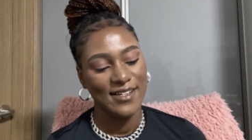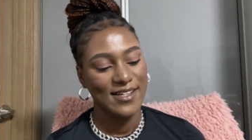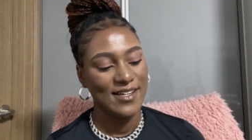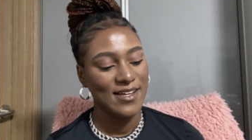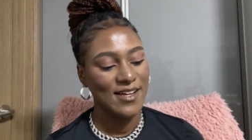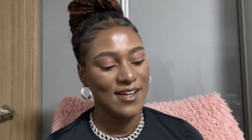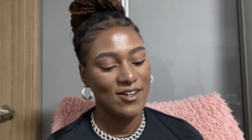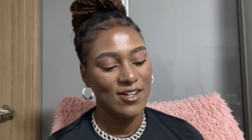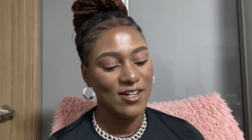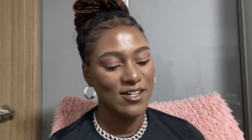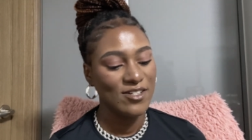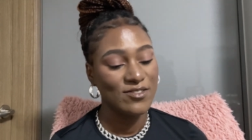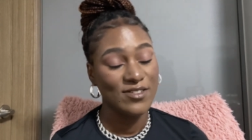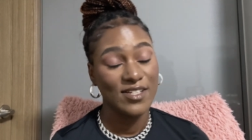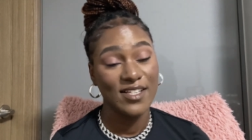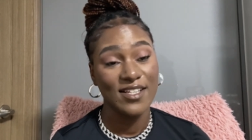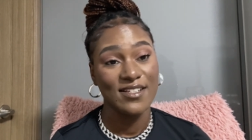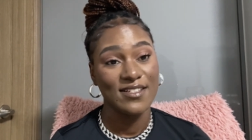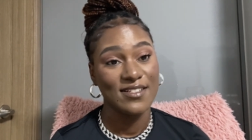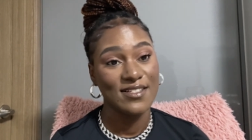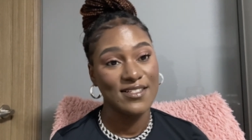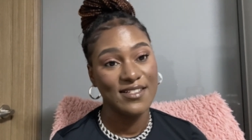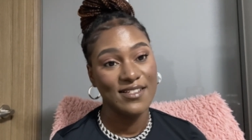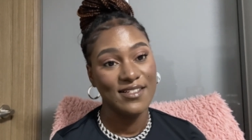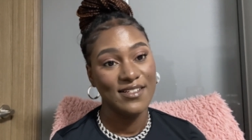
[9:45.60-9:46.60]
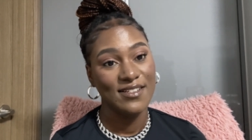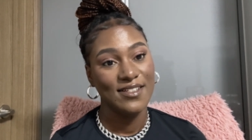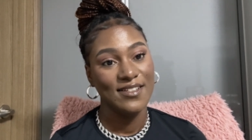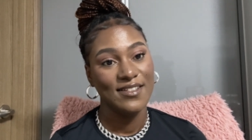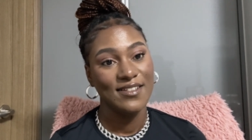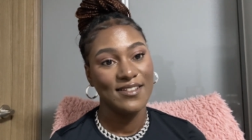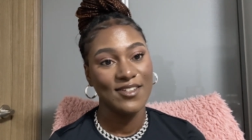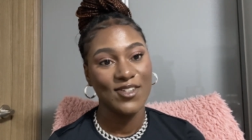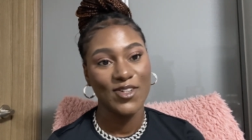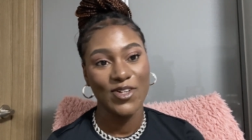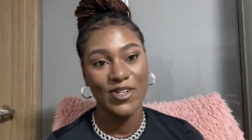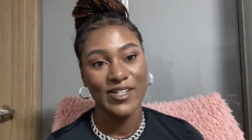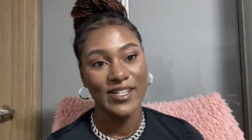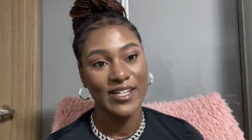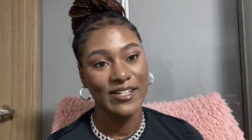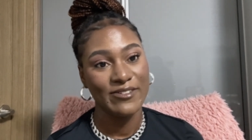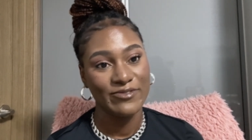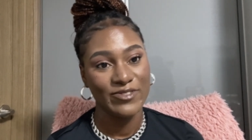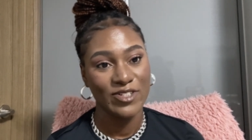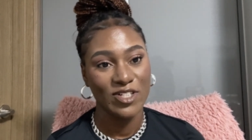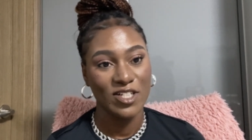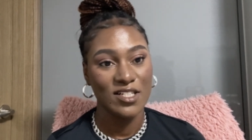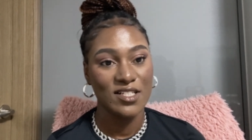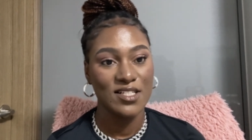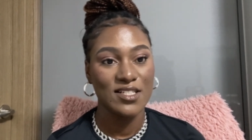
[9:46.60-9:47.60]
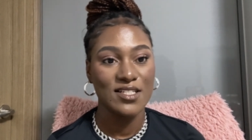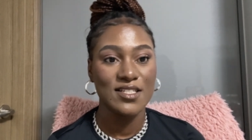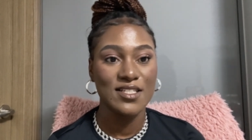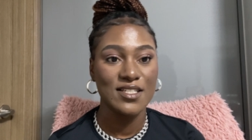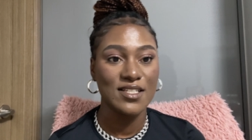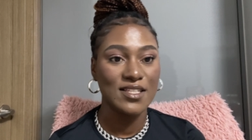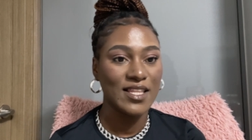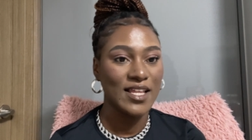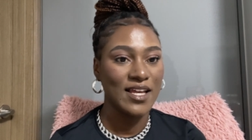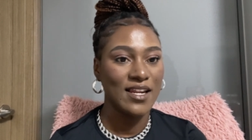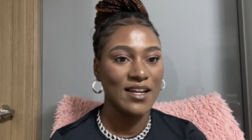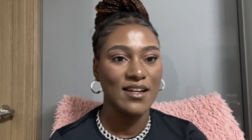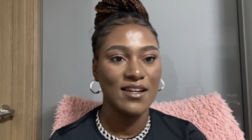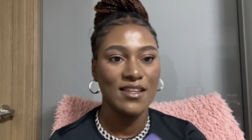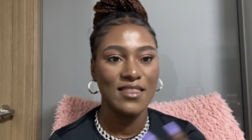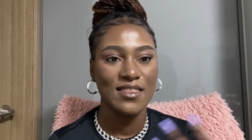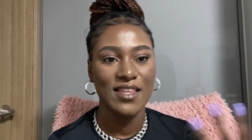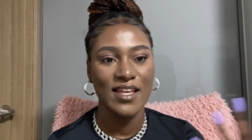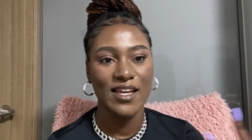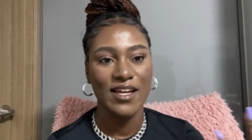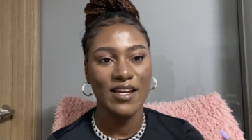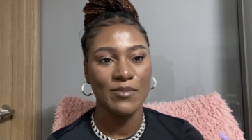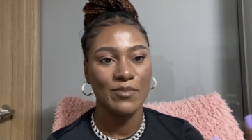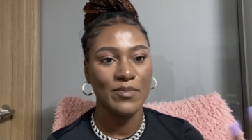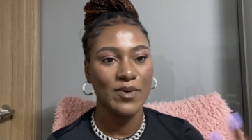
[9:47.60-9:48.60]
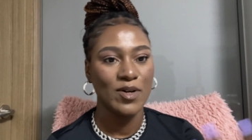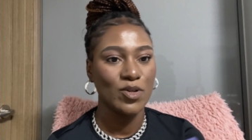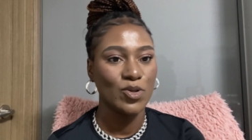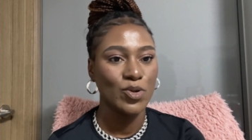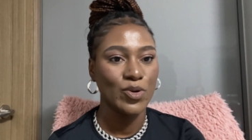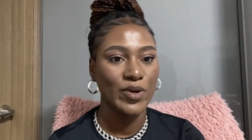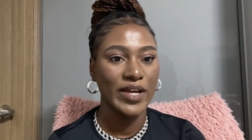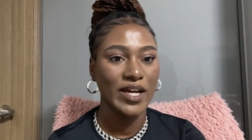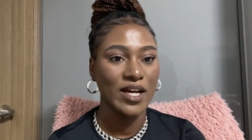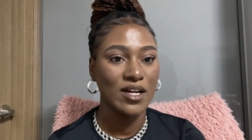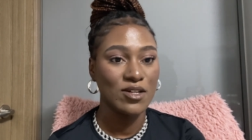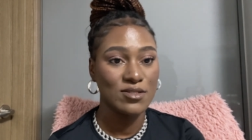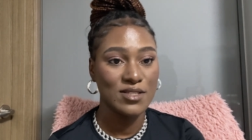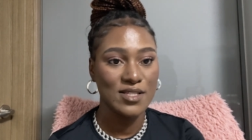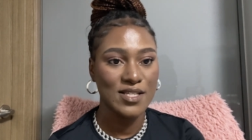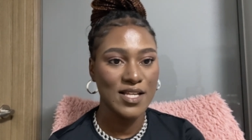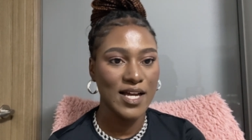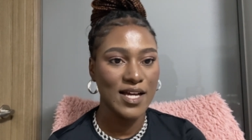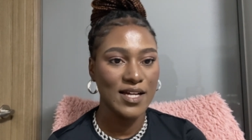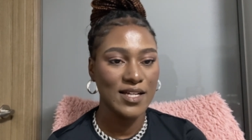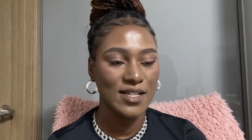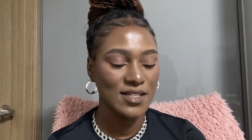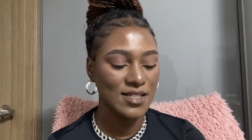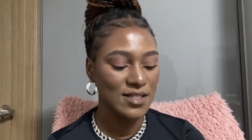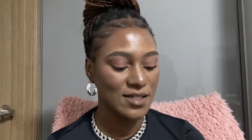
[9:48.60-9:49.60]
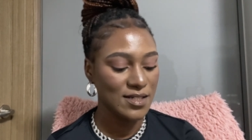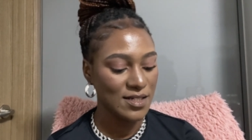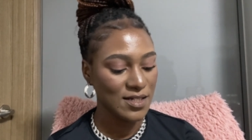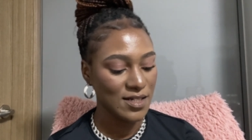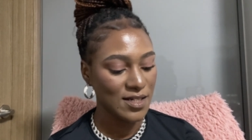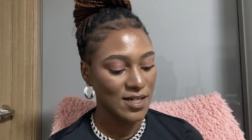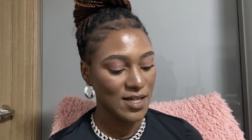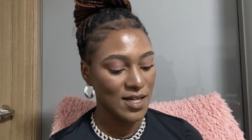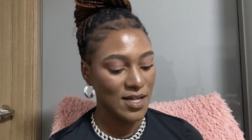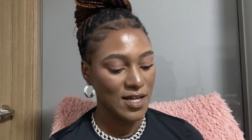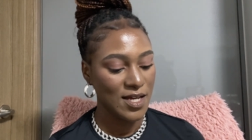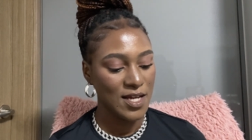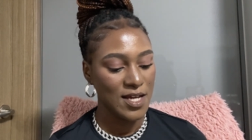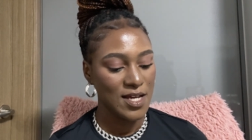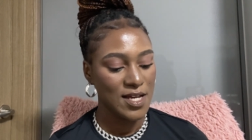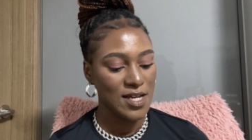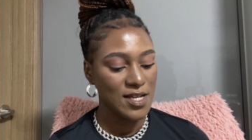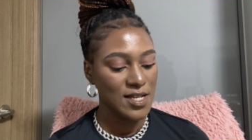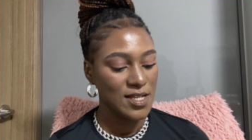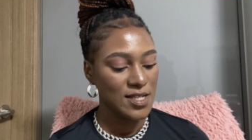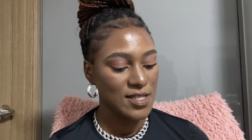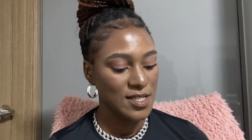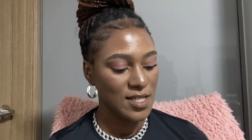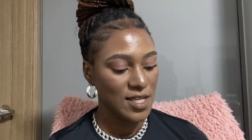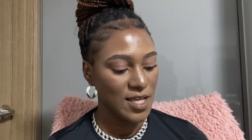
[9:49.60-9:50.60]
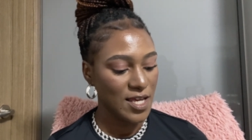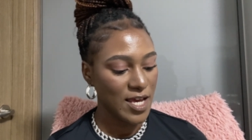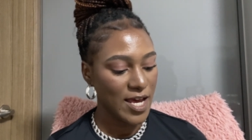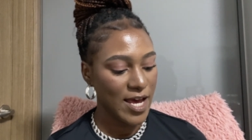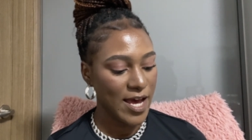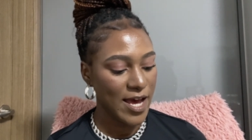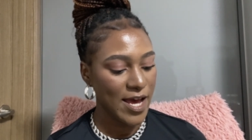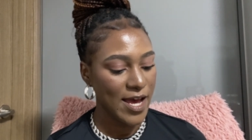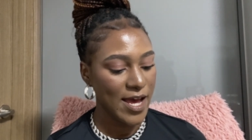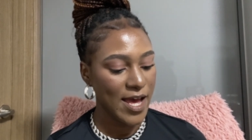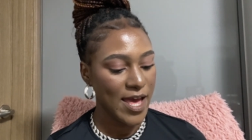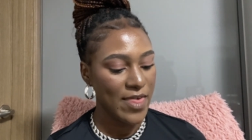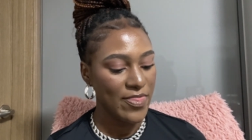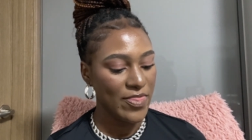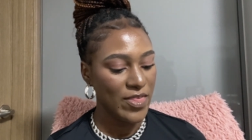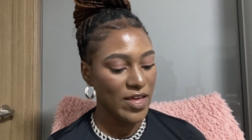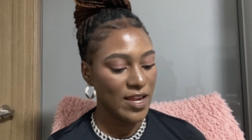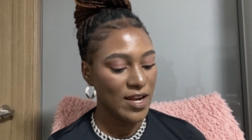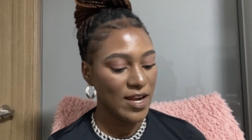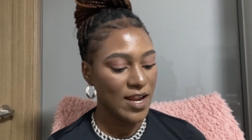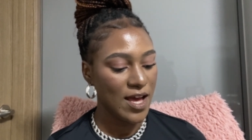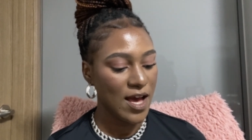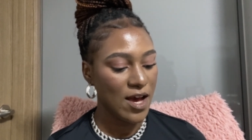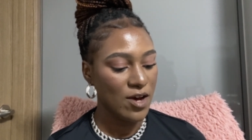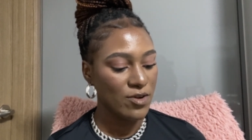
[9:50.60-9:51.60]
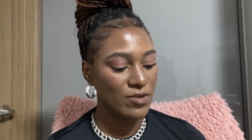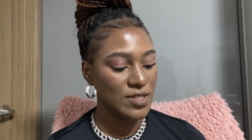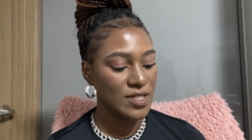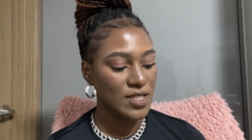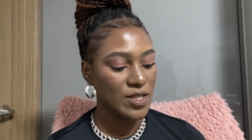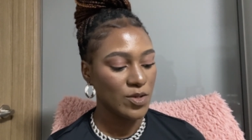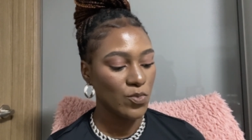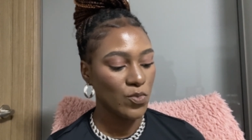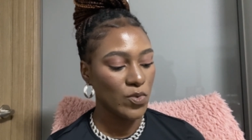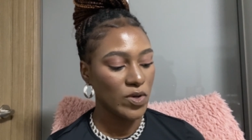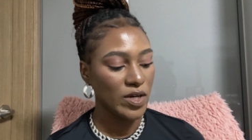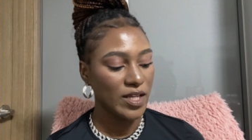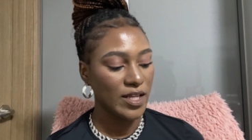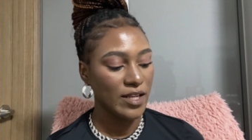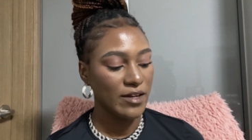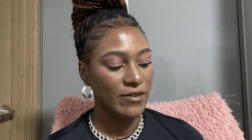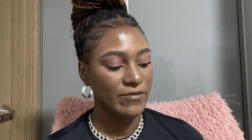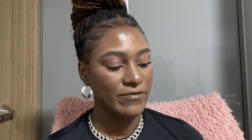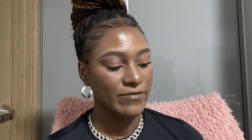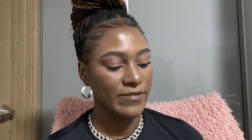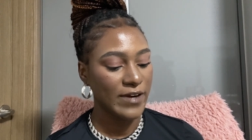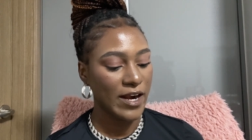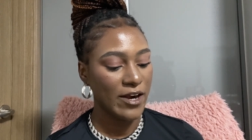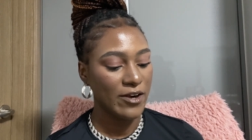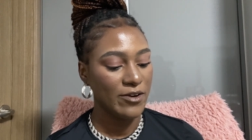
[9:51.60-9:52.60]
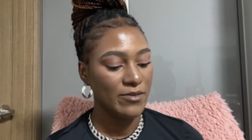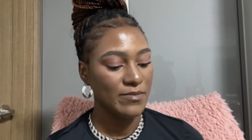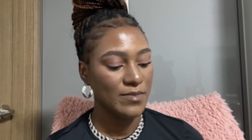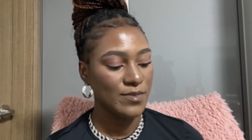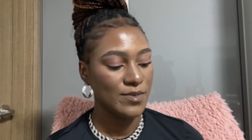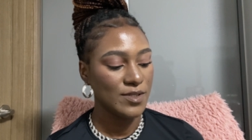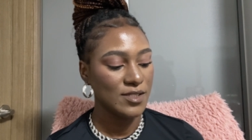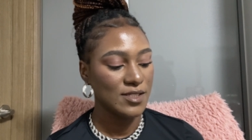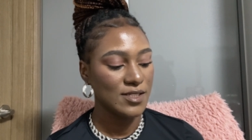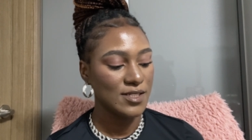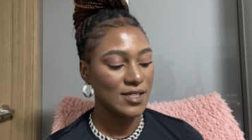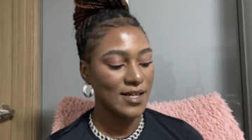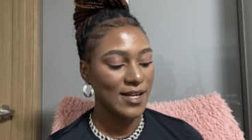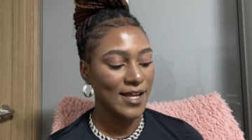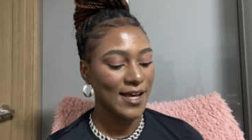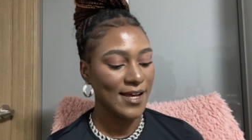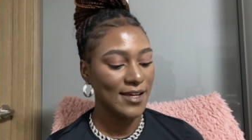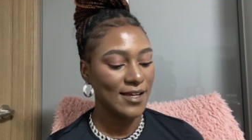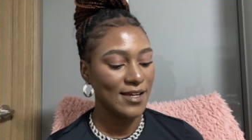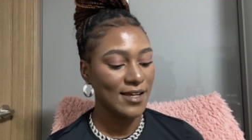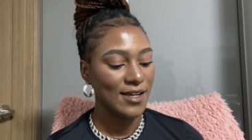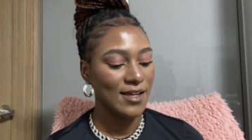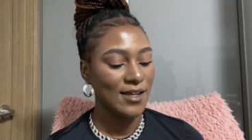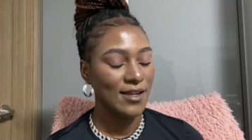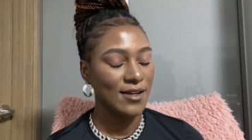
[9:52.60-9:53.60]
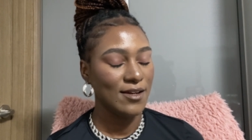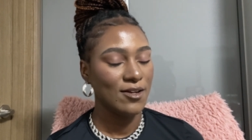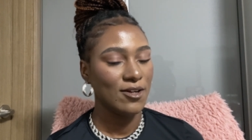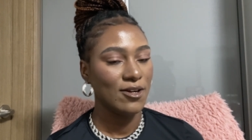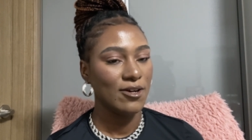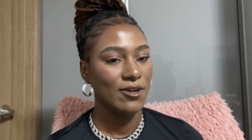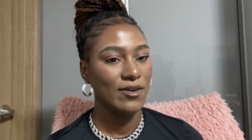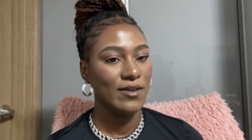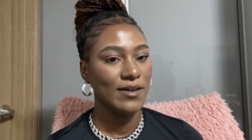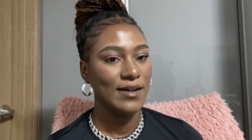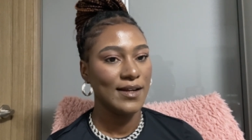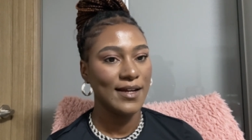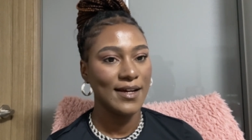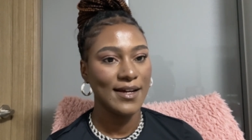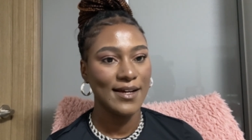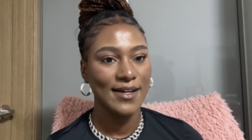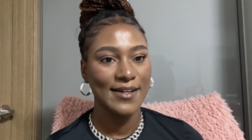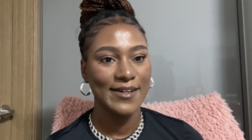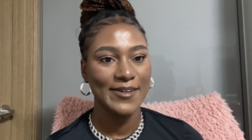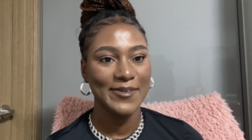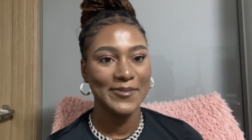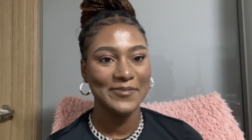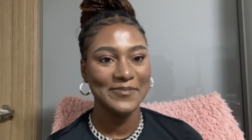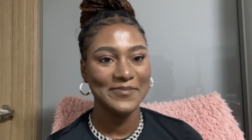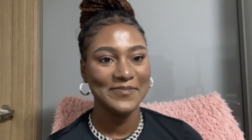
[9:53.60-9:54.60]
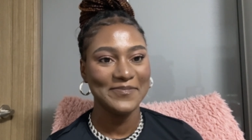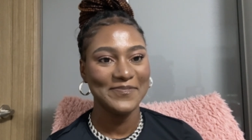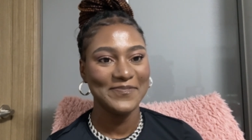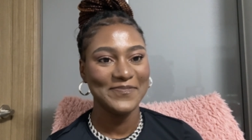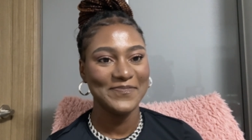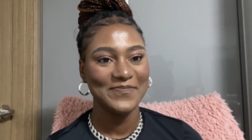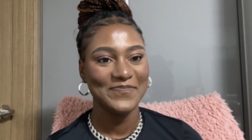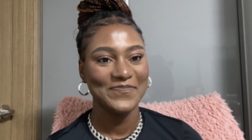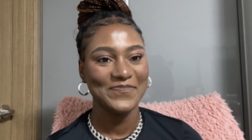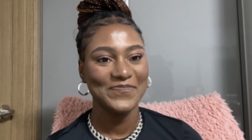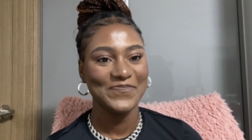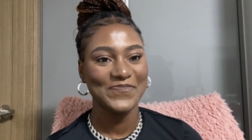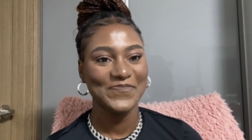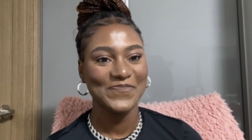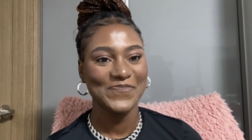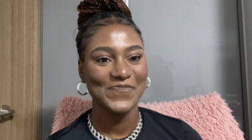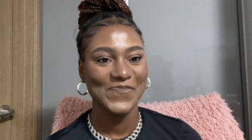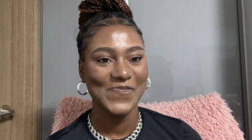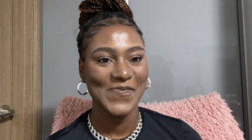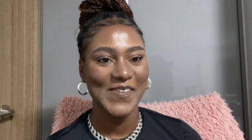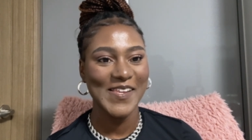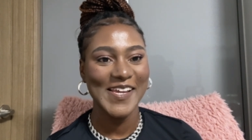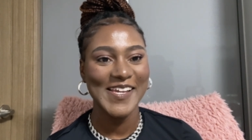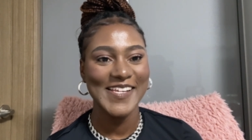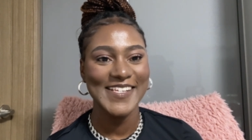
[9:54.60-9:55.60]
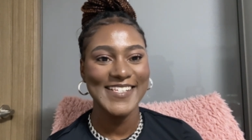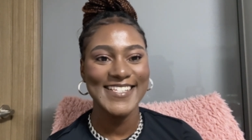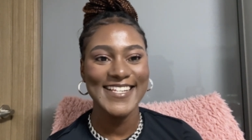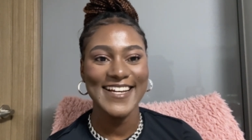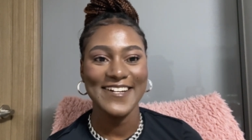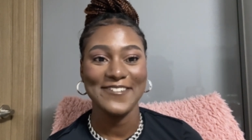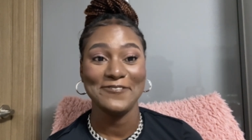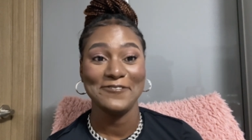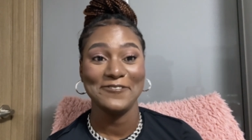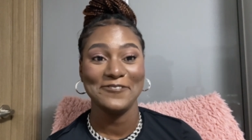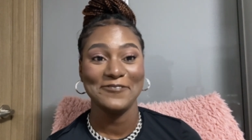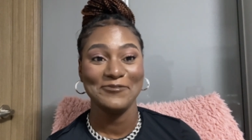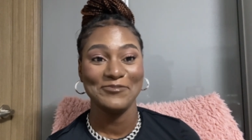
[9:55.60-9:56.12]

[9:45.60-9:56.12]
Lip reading: I'd rather see Korea first than think about going outside. So yeah. And then, how is the work environment like in Korea? Tough.